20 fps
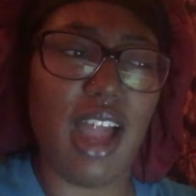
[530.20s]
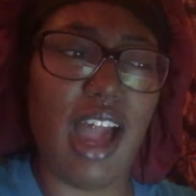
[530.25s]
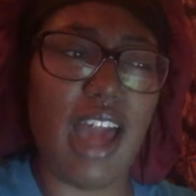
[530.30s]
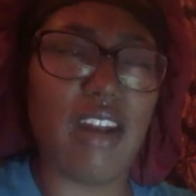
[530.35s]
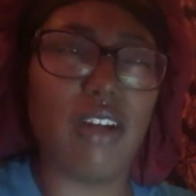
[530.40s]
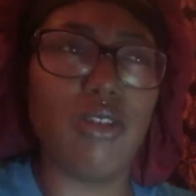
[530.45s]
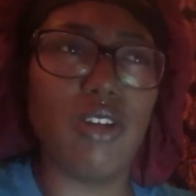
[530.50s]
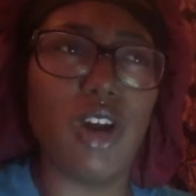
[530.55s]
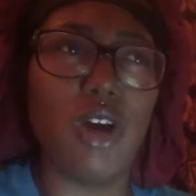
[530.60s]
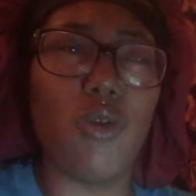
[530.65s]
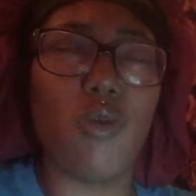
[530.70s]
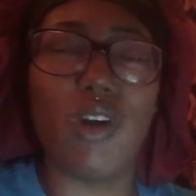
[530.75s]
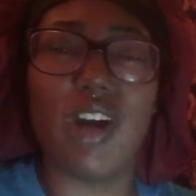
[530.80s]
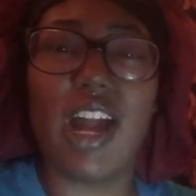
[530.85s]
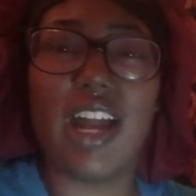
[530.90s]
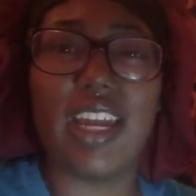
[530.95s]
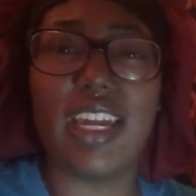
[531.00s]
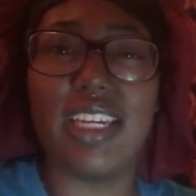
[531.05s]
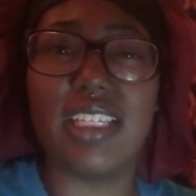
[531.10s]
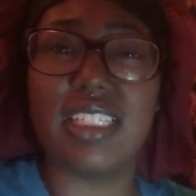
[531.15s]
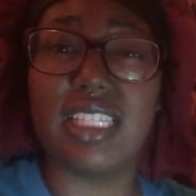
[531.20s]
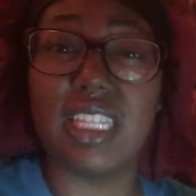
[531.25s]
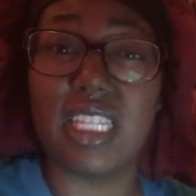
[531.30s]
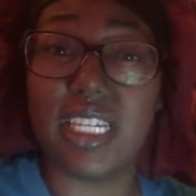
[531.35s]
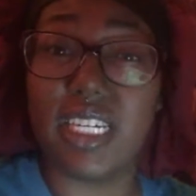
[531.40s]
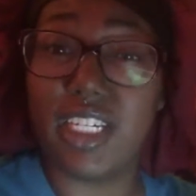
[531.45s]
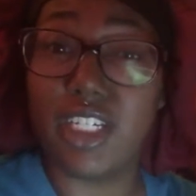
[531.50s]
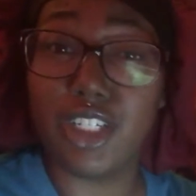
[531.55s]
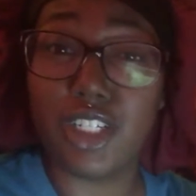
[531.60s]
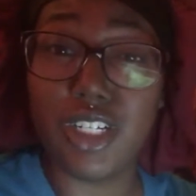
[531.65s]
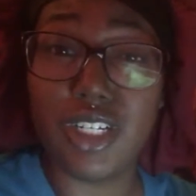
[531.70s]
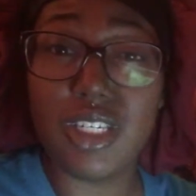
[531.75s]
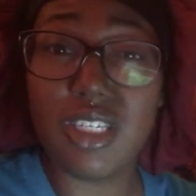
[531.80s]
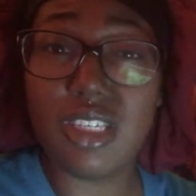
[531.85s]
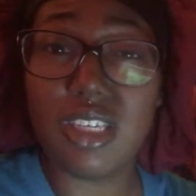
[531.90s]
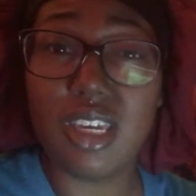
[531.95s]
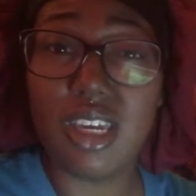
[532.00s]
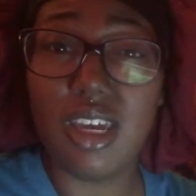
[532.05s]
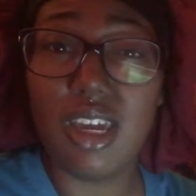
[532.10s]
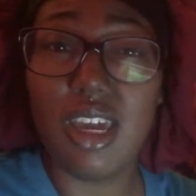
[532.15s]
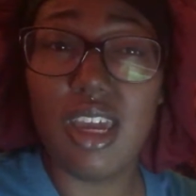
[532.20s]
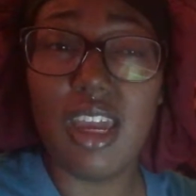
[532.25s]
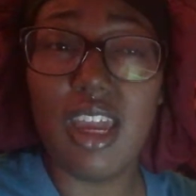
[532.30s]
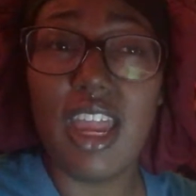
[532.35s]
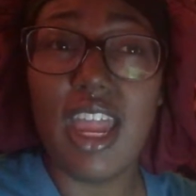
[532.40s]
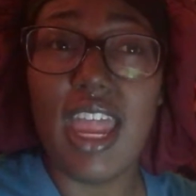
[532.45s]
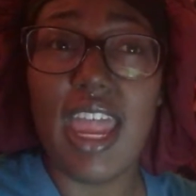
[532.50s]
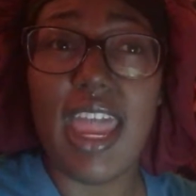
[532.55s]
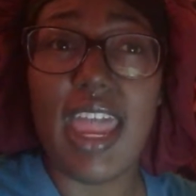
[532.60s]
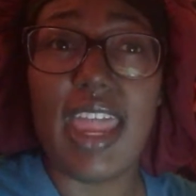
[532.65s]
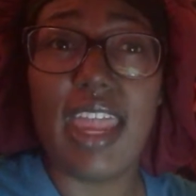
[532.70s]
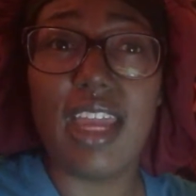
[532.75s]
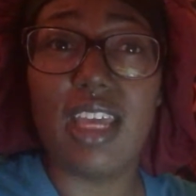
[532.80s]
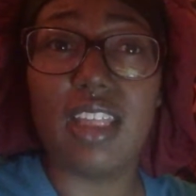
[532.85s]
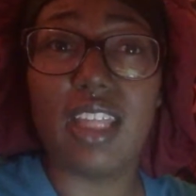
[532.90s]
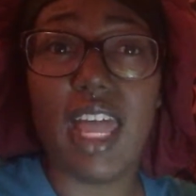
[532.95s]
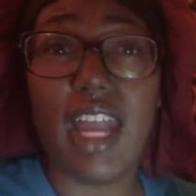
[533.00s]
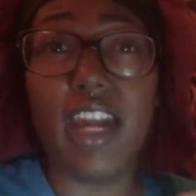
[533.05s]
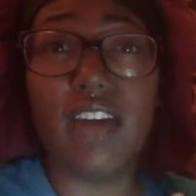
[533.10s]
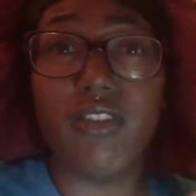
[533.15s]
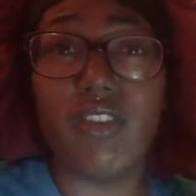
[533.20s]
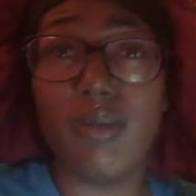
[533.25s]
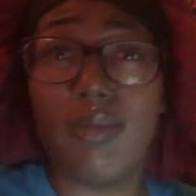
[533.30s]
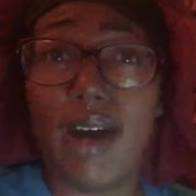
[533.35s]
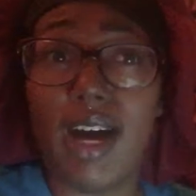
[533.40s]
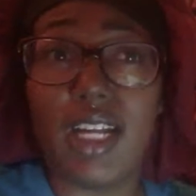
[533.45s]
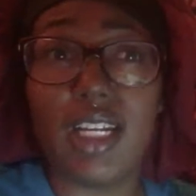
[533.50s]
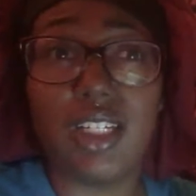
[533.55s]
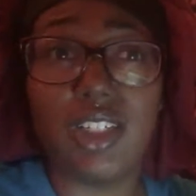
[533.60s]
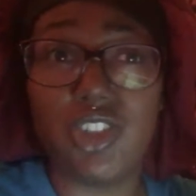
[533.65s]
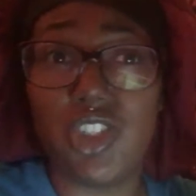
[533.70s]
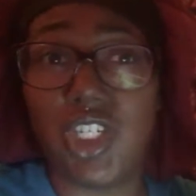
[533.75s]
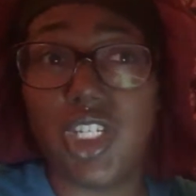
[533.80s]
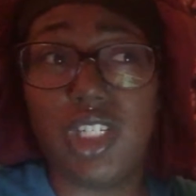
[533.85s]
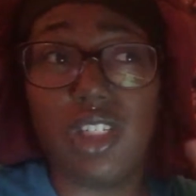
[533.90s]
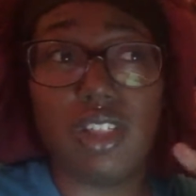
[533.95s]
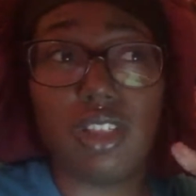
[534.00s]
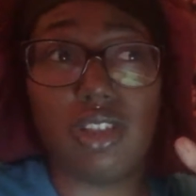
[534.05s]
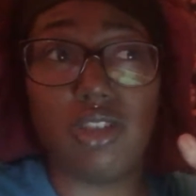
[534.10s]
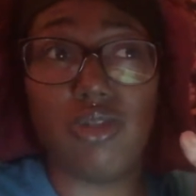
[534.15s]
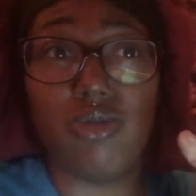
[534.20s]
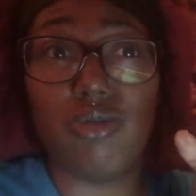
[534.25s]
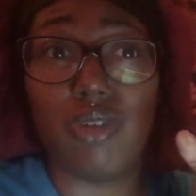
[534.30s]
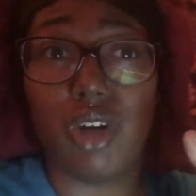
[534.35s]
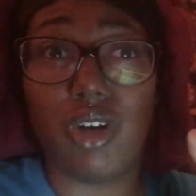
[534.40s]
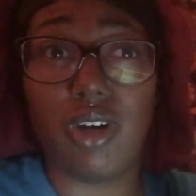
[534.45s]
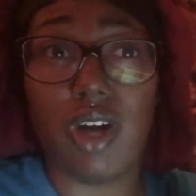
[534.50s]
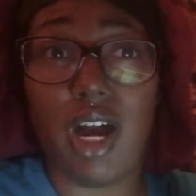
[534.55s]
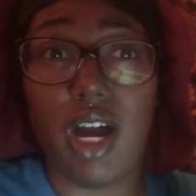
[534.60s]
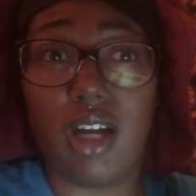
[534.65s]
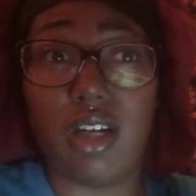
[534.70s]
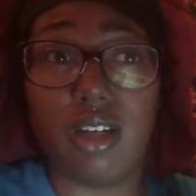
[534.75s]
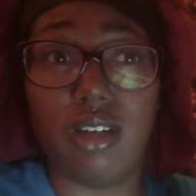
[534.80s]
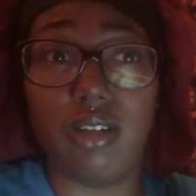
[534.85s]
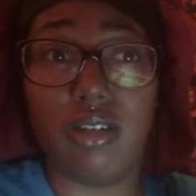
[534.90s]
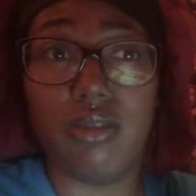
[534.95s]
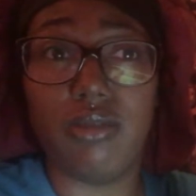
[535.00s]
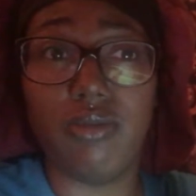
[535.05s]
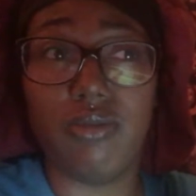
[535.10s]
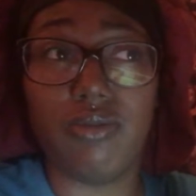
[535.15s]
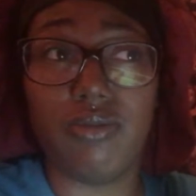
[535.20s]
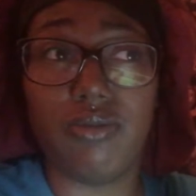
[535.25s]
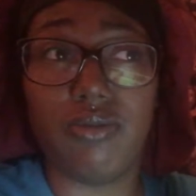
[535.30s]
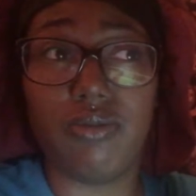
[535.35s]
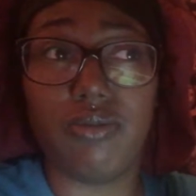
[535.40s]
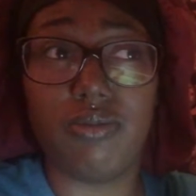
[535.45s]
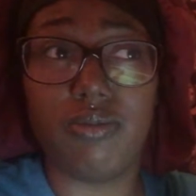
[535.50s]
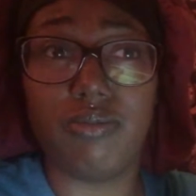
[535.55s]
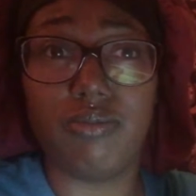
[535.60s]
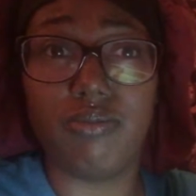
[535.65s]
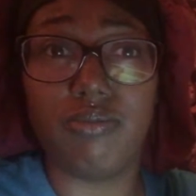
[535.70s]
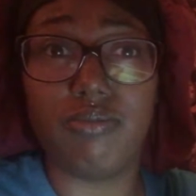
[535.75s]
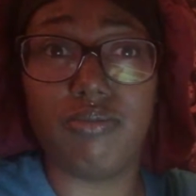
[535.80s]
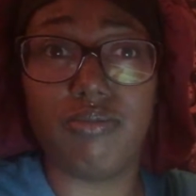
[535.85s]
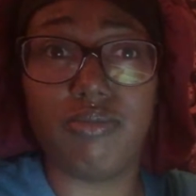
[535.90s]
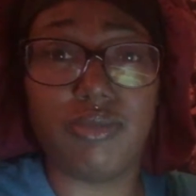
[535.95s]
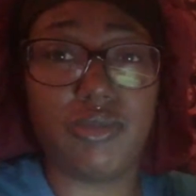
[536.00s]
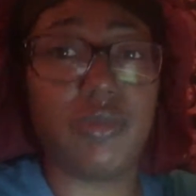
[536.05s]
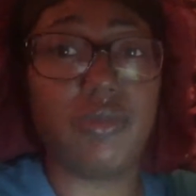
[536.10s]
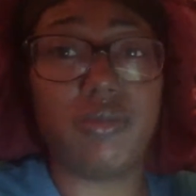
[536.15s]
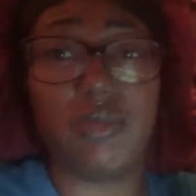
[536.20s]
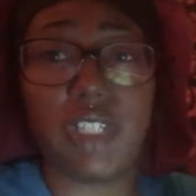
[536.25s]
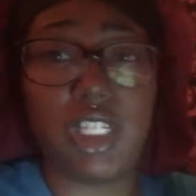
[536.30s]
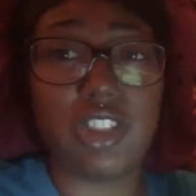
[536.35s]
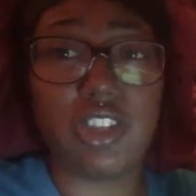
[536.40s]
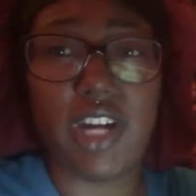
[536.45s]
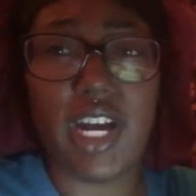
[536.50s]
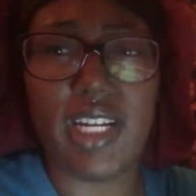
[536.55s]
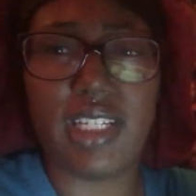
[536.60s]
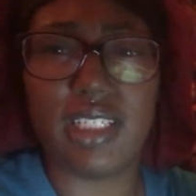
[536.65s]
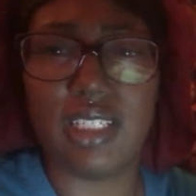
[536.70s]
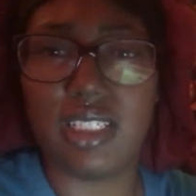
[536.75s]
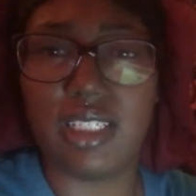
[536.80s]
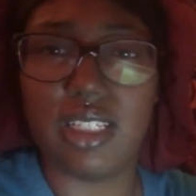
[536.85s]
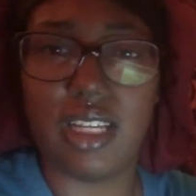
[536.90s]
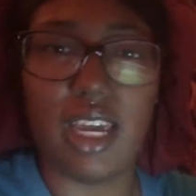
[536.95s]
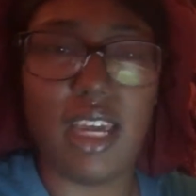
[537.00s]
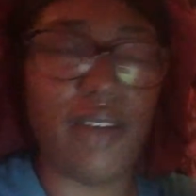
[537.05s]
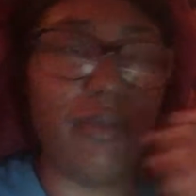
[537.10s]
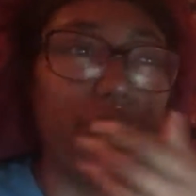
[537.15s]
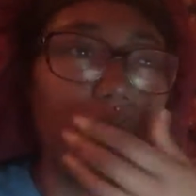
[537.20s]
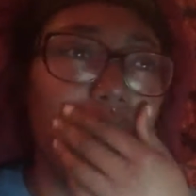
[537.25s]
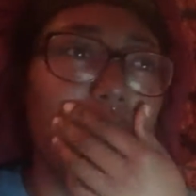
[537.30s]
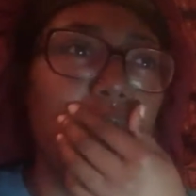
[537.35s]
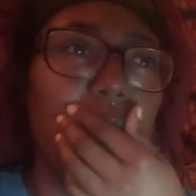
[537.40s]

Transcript: I don't know, where I guess leaders and like everybody just, you know, kind of attracted to that.